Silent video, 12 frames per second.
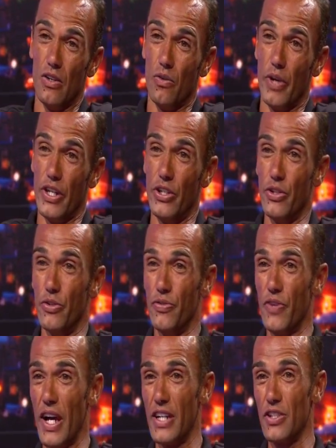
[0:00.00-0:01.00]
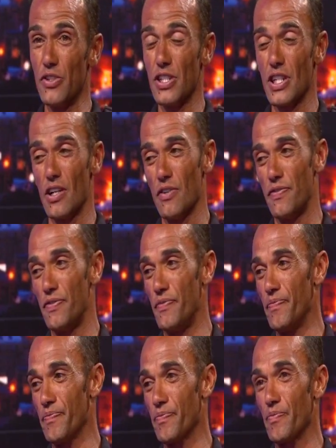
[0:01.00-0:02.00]
you find yourself
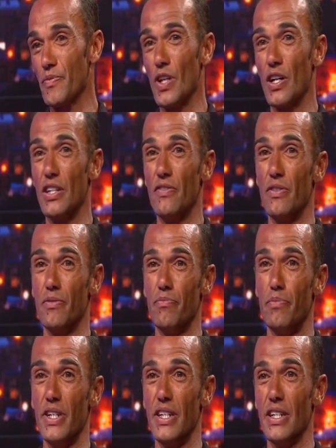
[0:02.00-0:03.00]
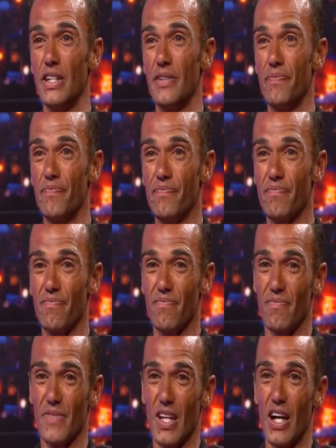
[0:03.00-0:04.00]
not even being
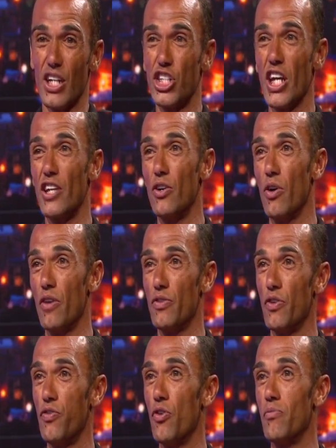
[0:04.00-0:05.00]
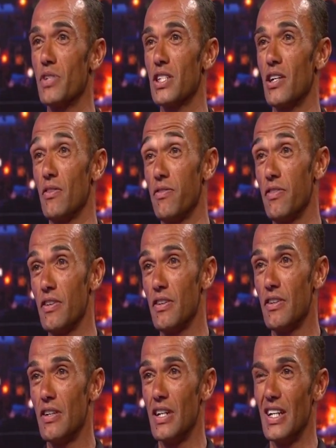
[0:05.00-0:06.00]
a shadow of your former self
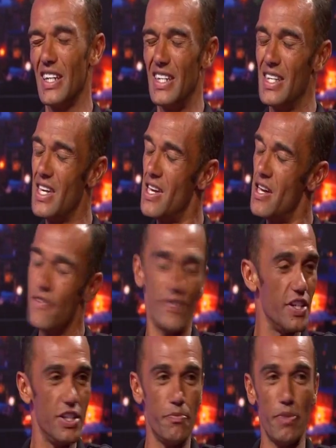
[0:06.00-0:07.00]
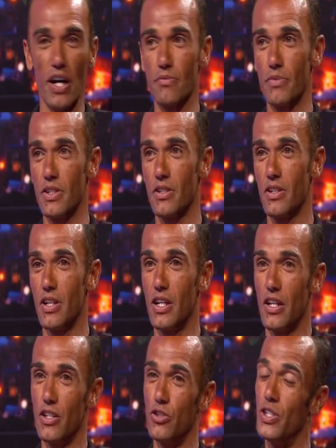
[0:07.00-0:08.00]
in every department,
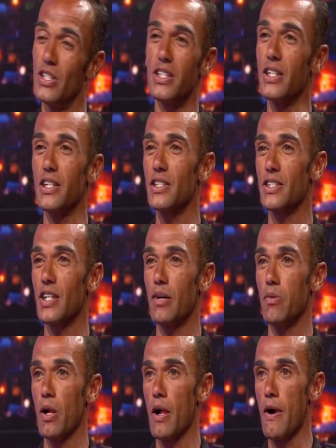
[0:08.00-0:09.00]
you're in serious trouble.